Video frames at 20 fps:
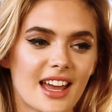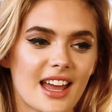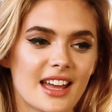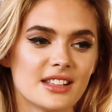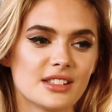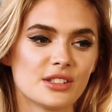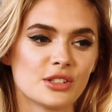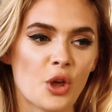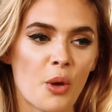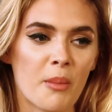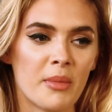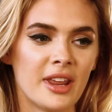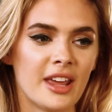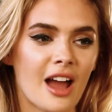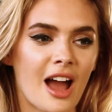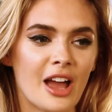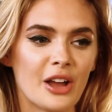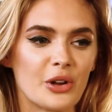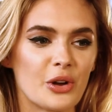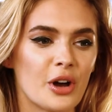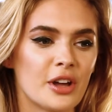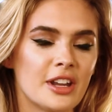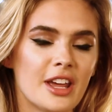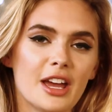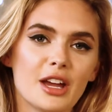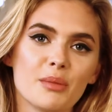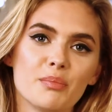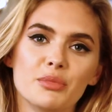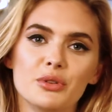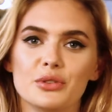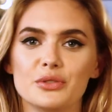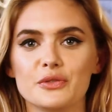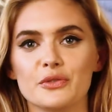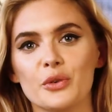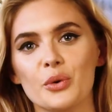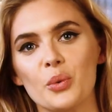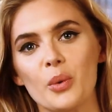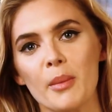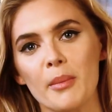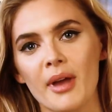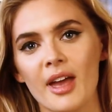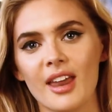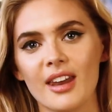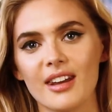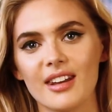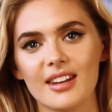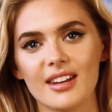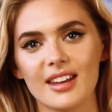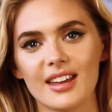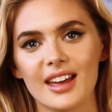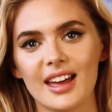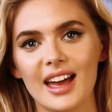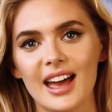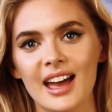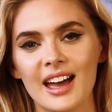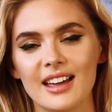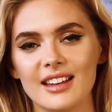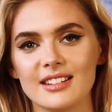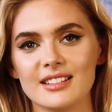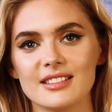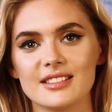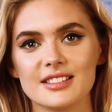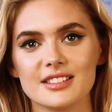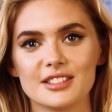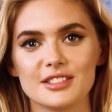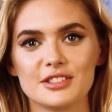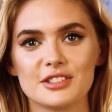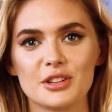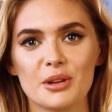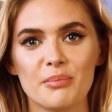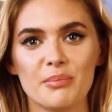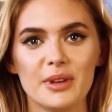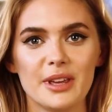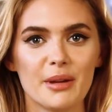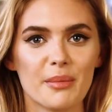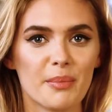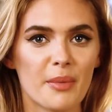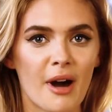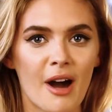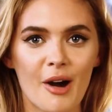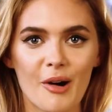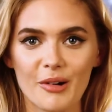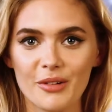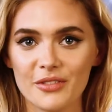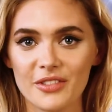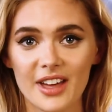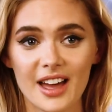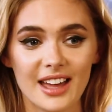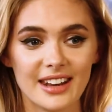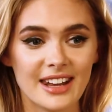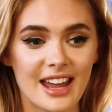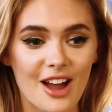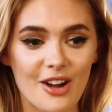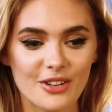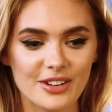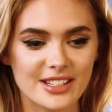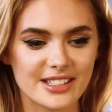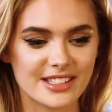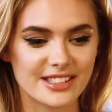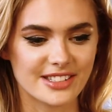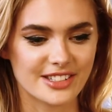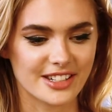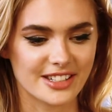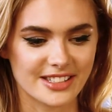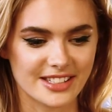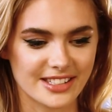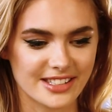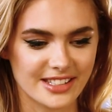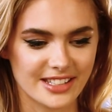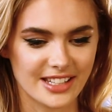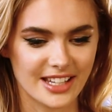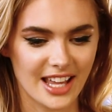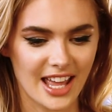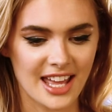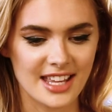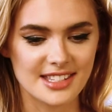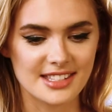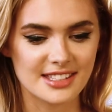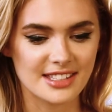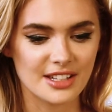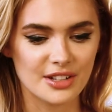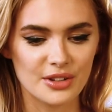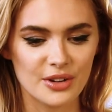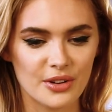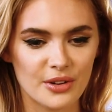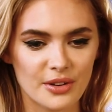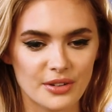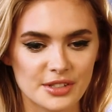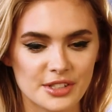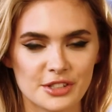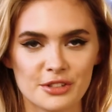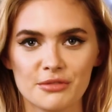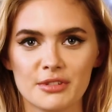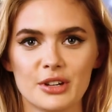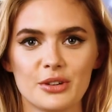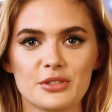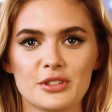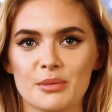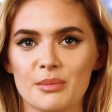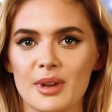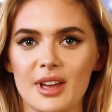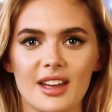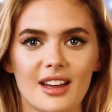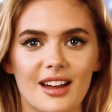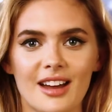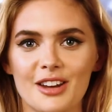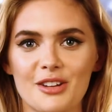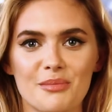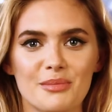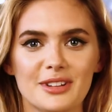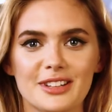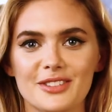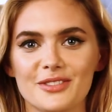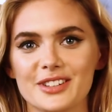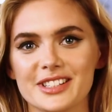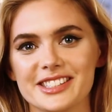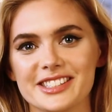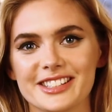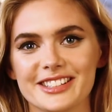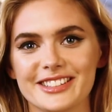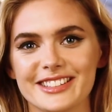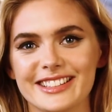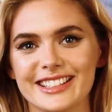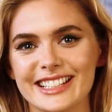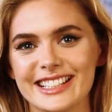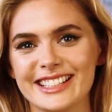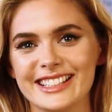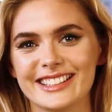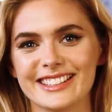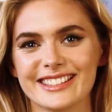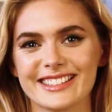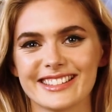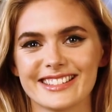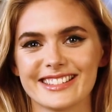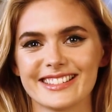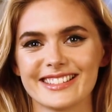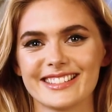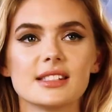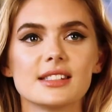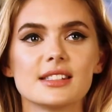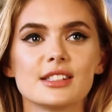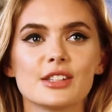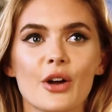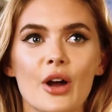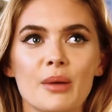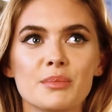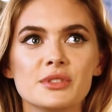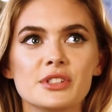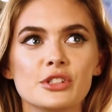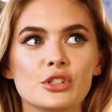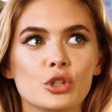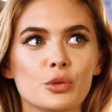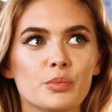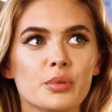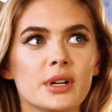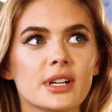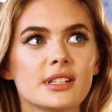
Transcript: it's so many iconic, beautiful women. And to be a part of that now, it's still surreal to me. I don't believe it still. So I'm super